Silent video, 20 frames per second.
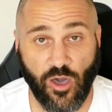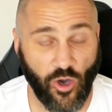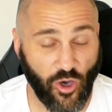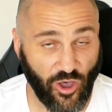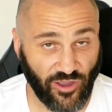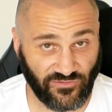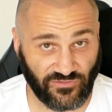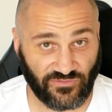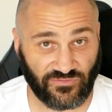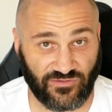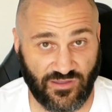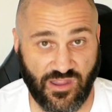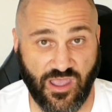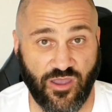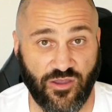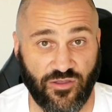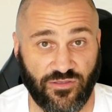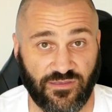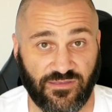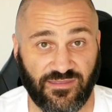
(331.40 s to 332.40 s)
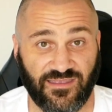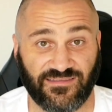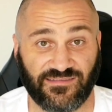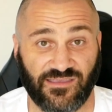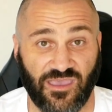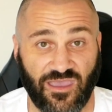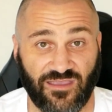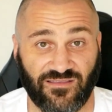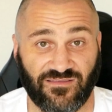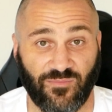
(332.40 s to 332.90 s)
I just know that there's
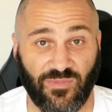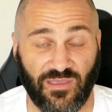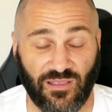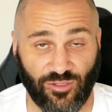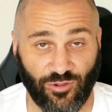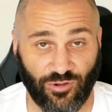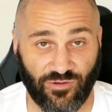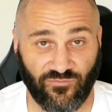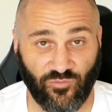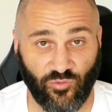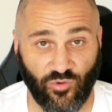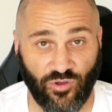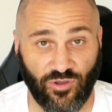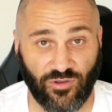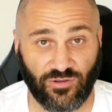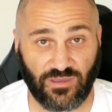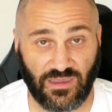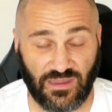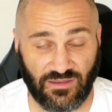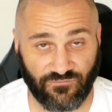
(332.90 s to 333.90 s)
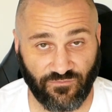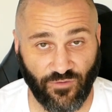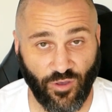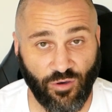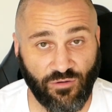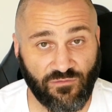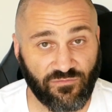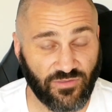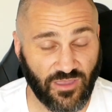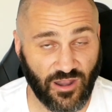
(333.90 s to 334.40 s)
going to be a lot of work
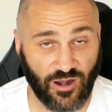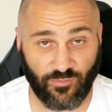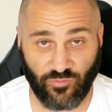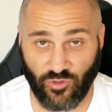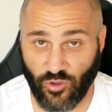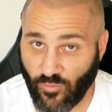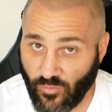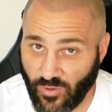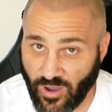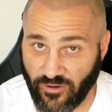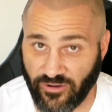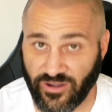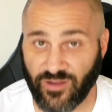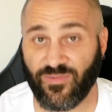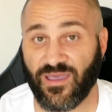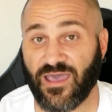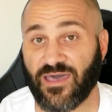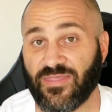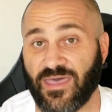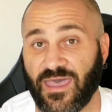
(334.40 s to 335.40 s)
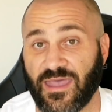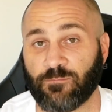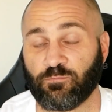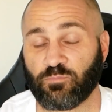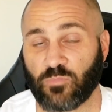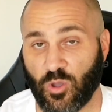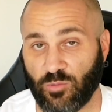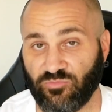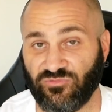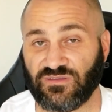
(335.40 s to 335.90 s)
involved, and I'm not worried about
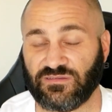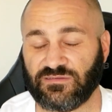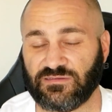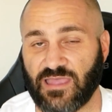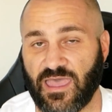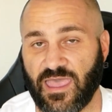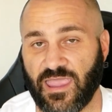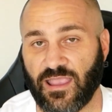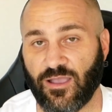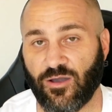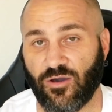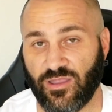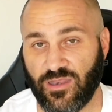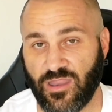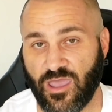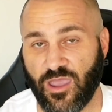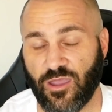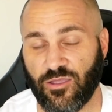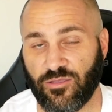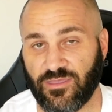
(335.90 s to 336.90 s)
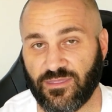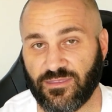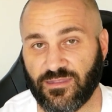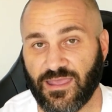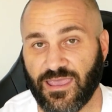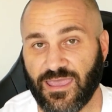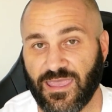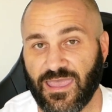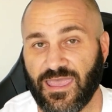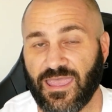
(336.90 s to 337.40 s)
that. I'm just saying I know that
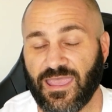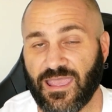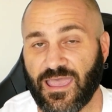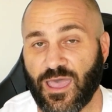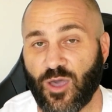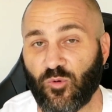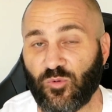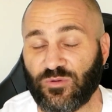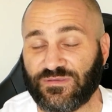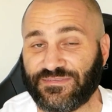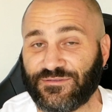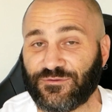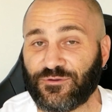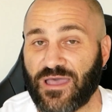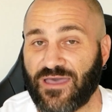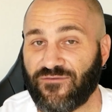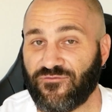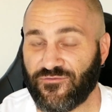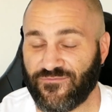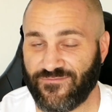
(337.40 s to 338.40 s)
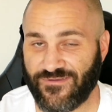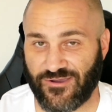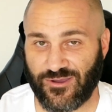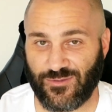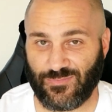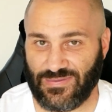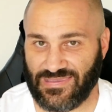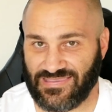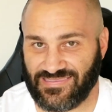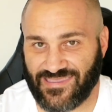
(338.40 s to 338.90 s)
we still have a very
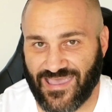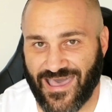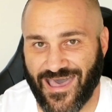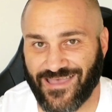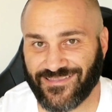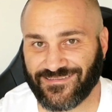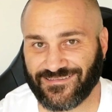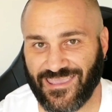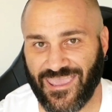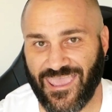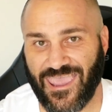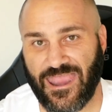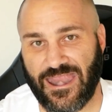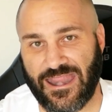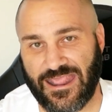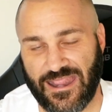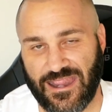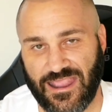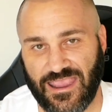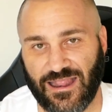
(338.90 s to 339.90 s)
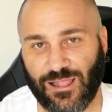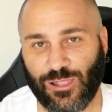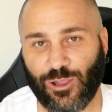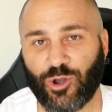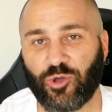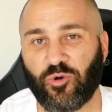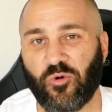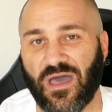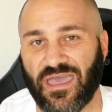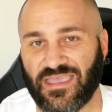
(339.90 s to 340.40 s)
big task ahead. In a
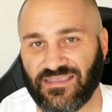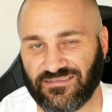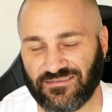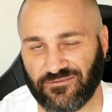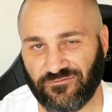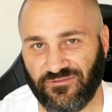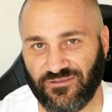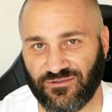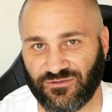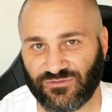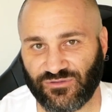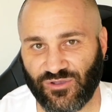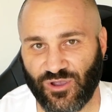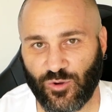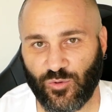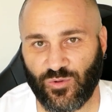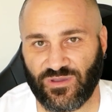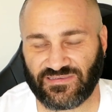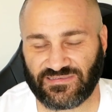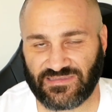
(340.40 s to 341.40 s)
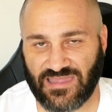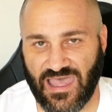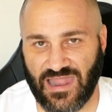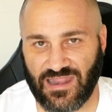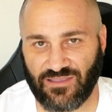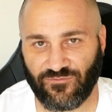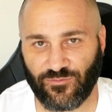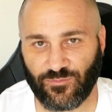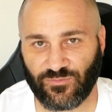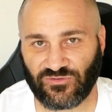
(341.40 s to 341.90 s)
lot of ways it feels like we're
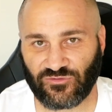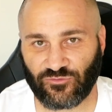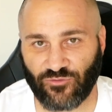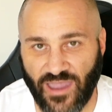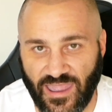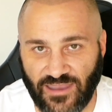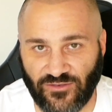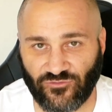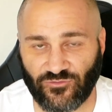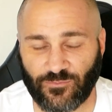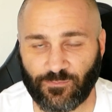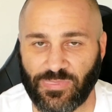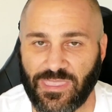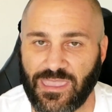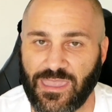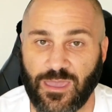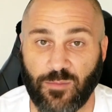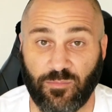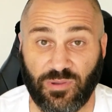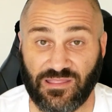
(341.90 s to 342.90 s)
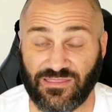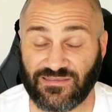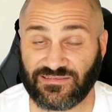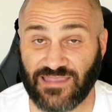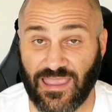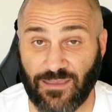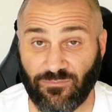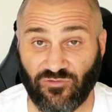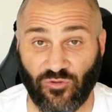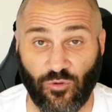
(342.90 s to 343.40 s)
starting from scratch, but at the
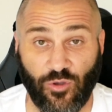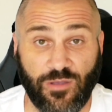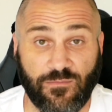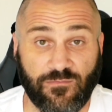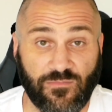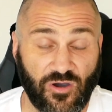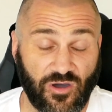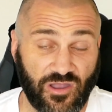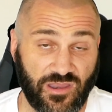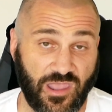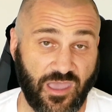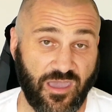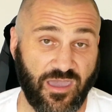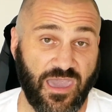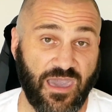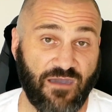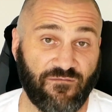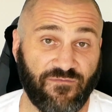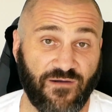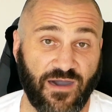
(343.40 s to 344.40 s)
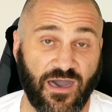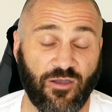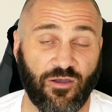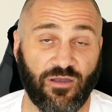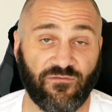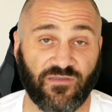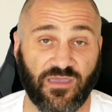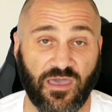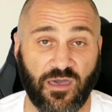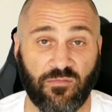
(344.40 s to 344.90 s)
same time I know how far
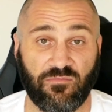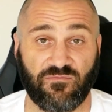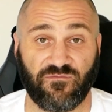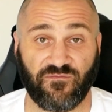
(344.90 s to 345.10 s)
I've come